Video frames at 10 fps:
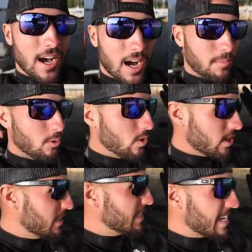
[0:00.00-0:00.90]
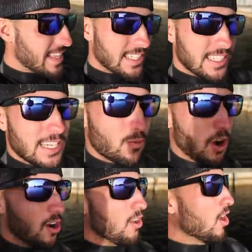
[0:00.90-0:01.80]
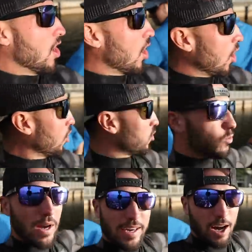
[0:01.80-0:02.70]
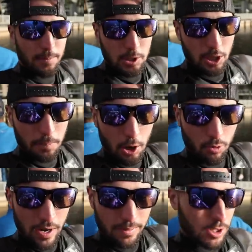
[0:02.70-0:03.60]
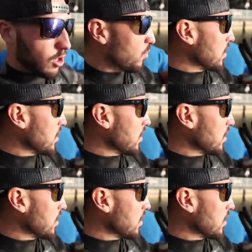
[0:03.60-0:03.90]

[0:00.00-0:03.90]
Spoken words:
but we're gonna take this seawall all the way up to the boat ramp. So